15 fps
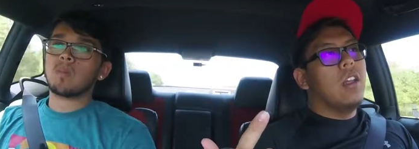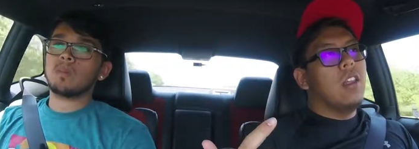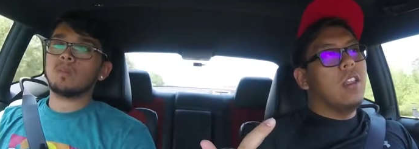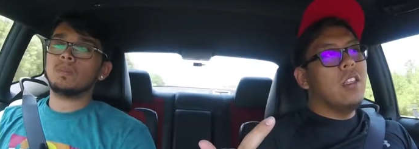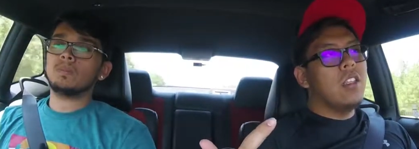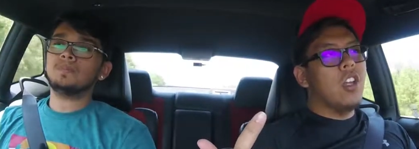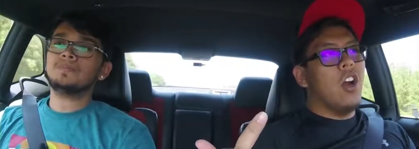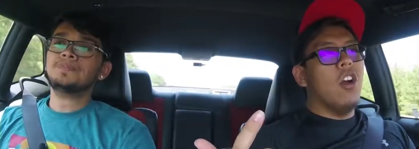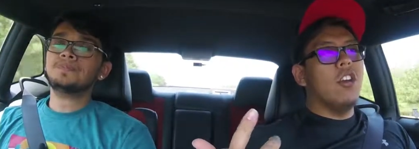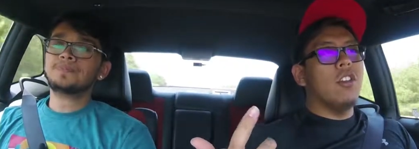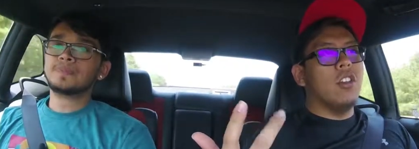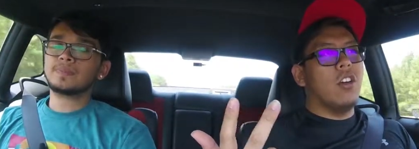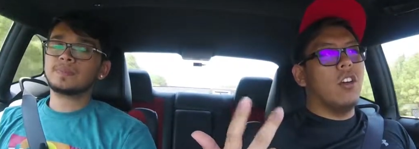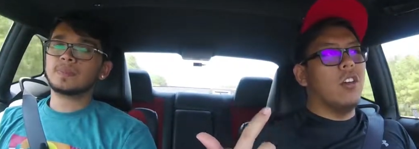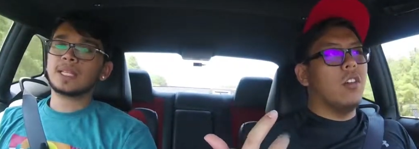Speaker 1: These cars
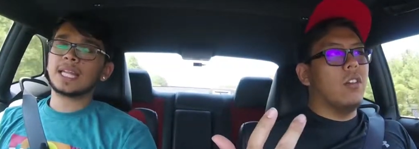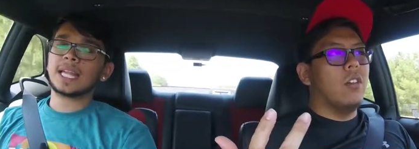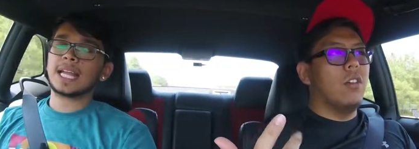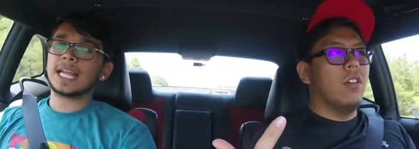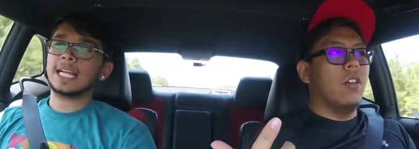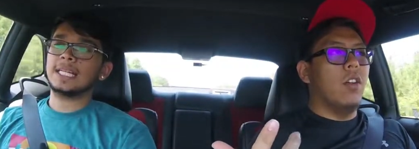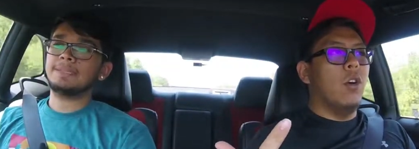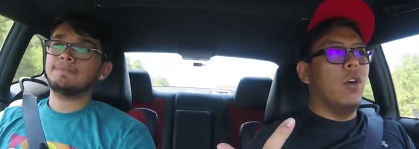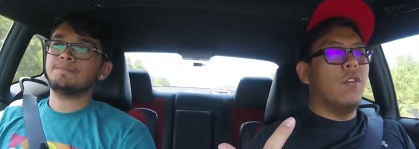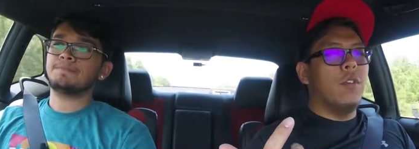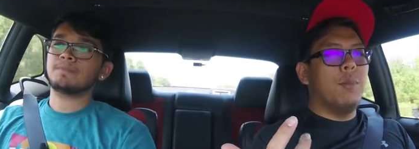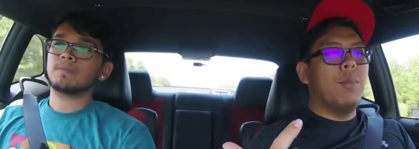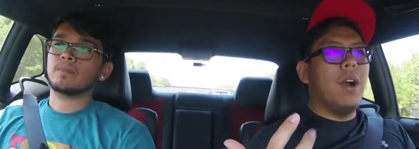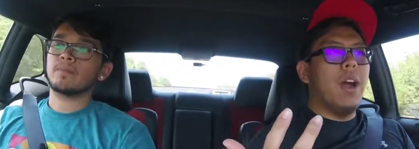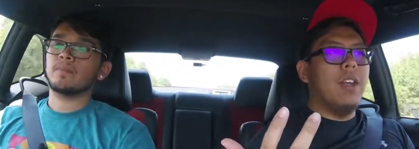are
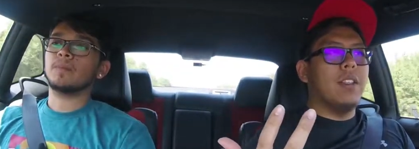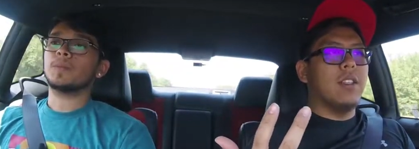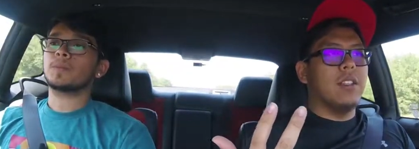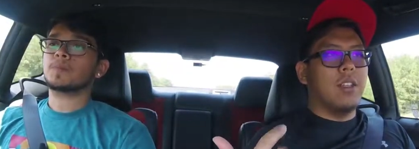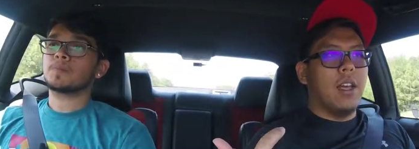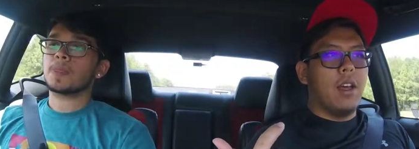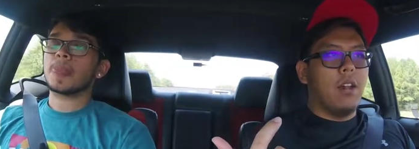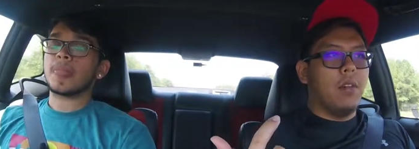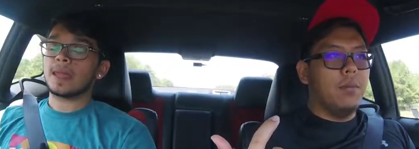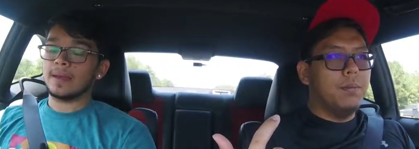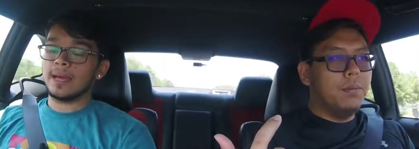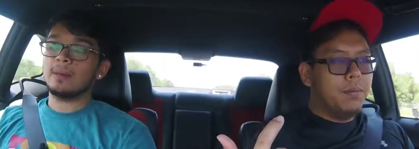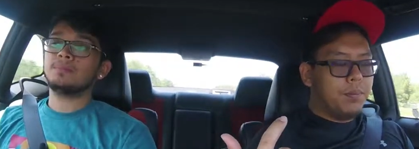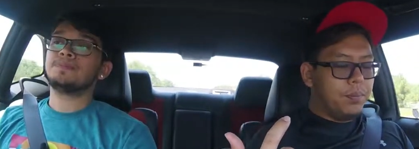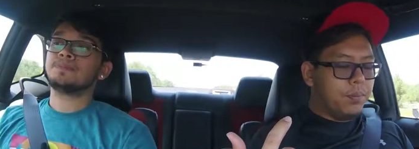overpriced as hell.
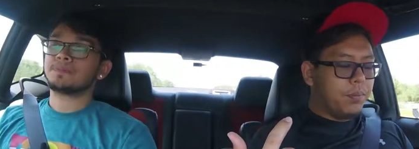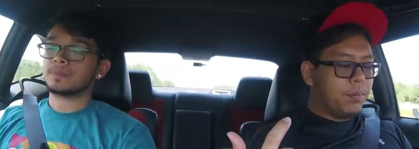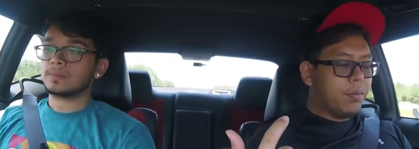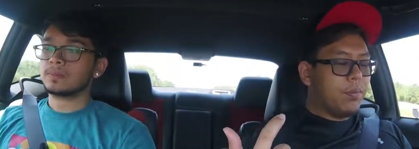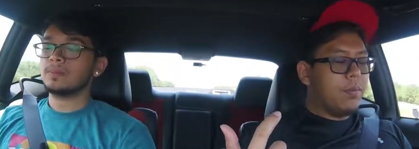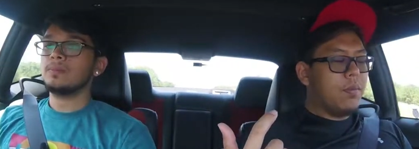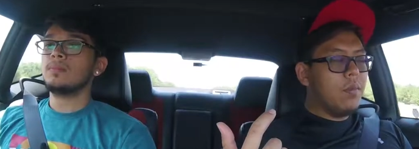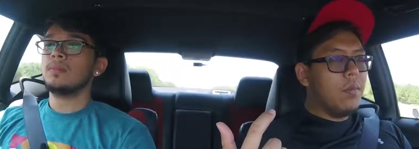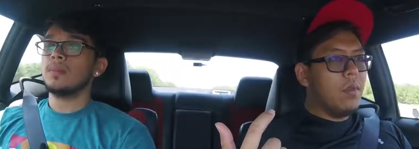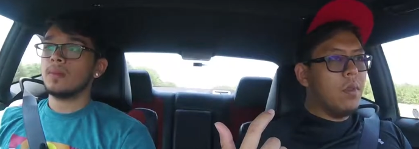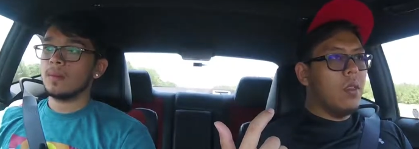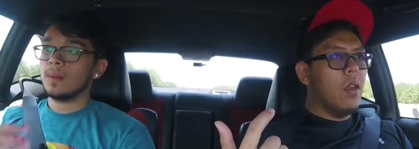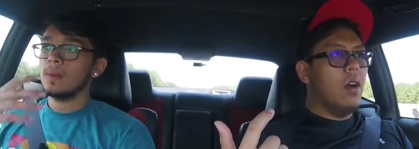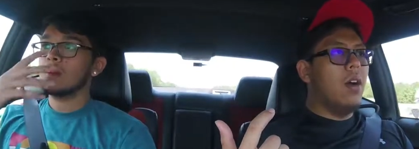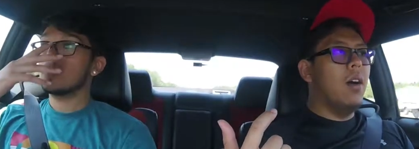Yep.
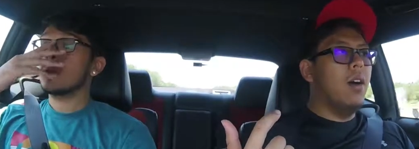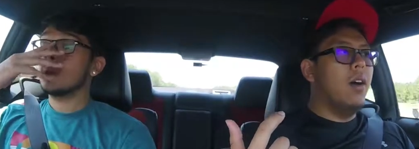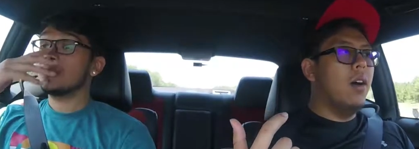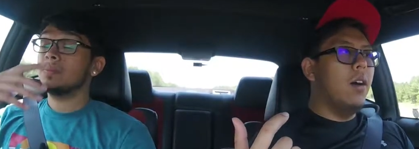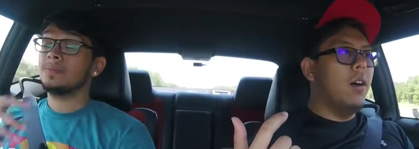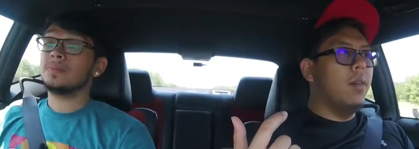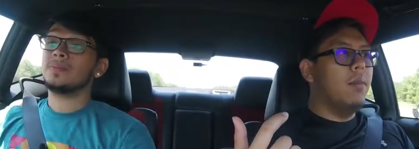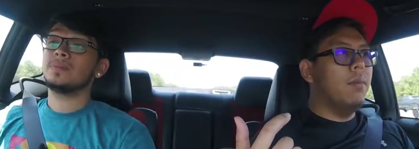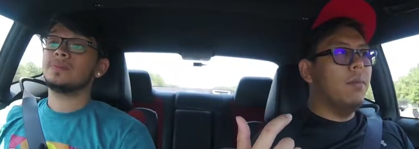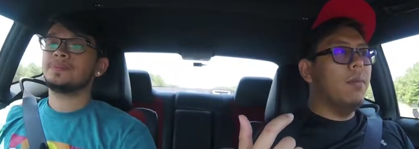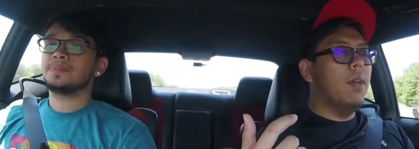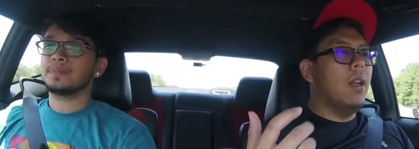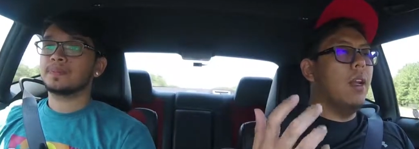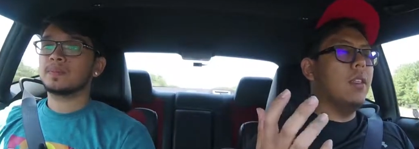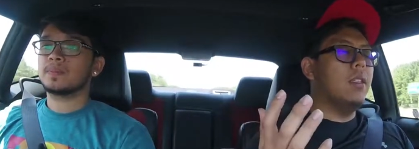Um,
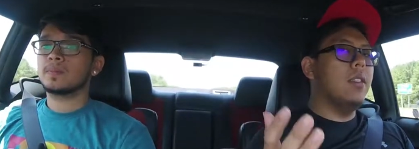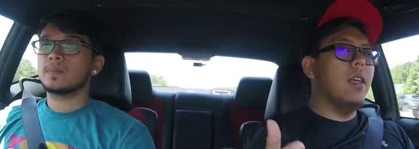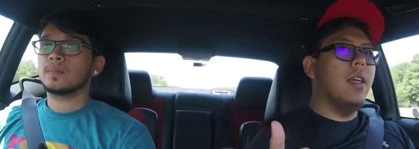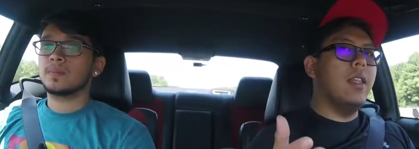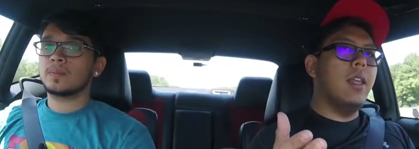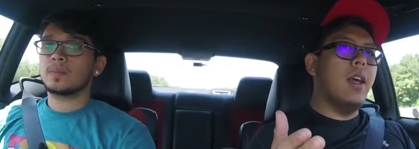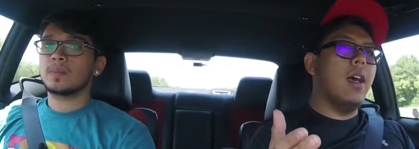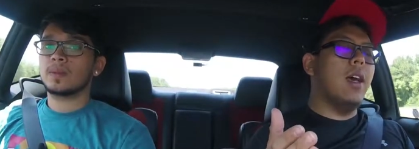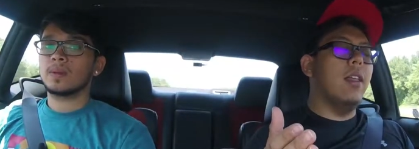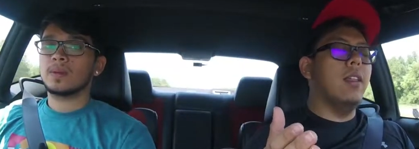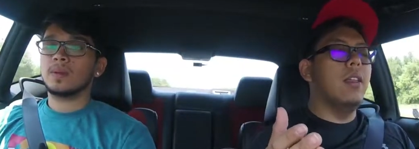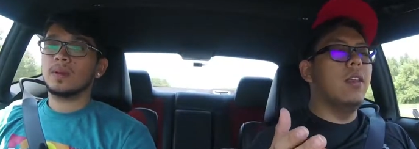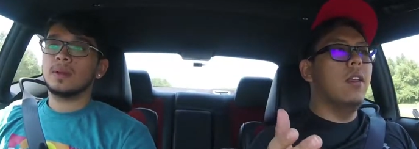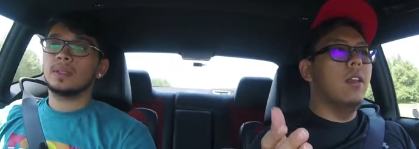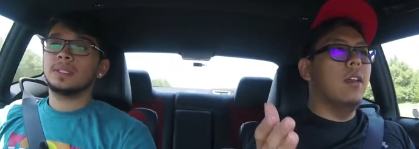and I say that
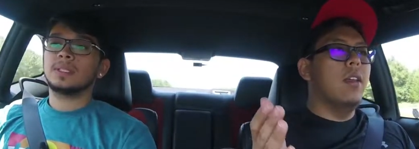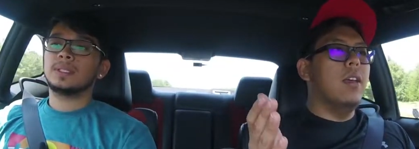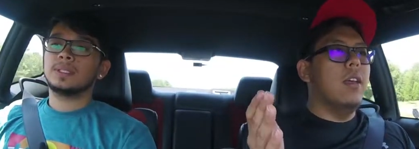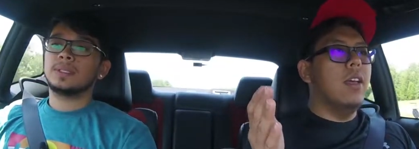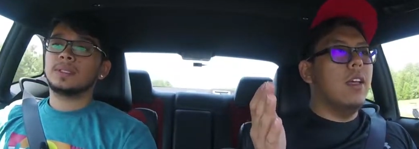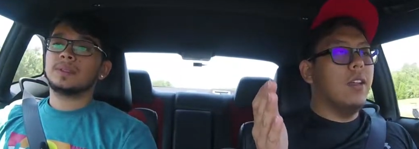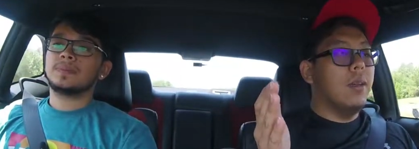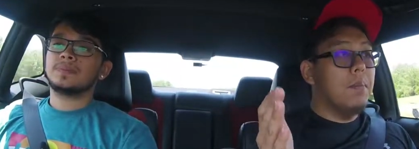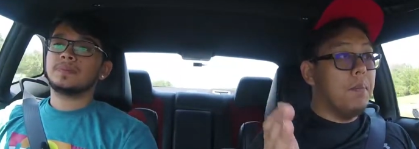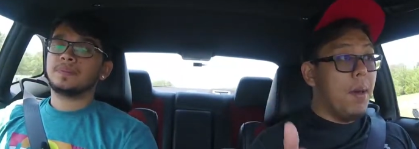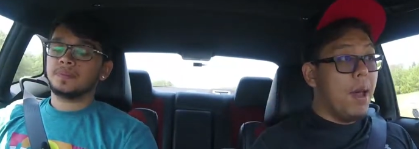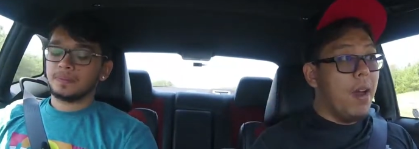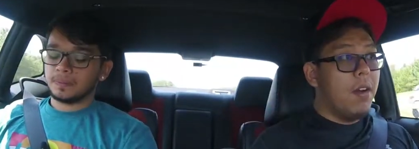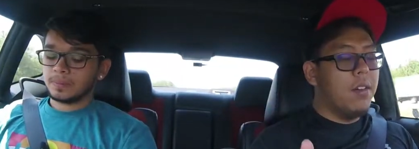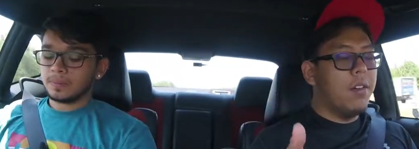in
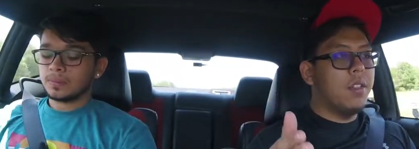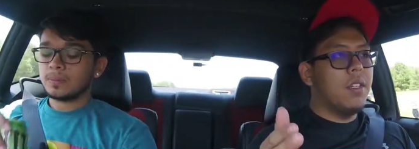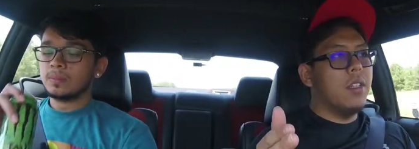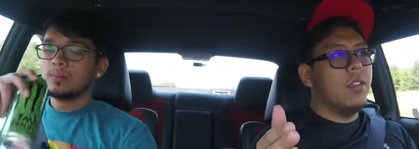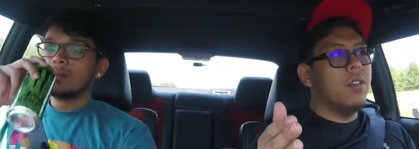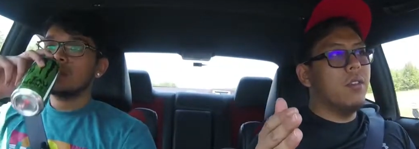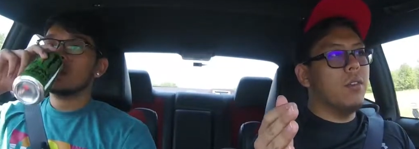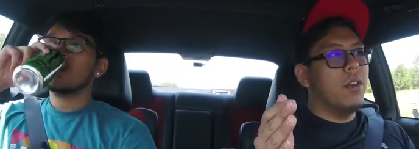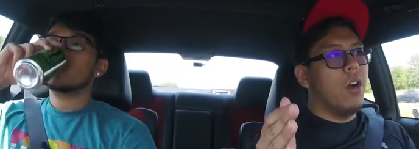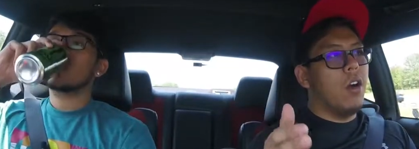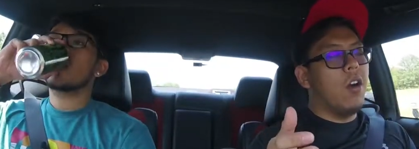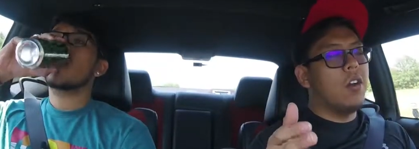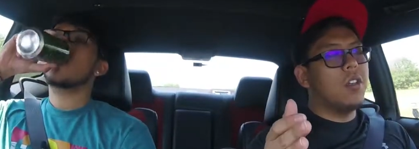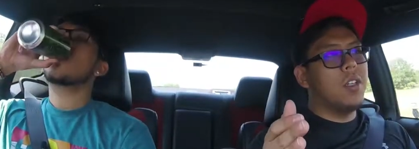comparison to cars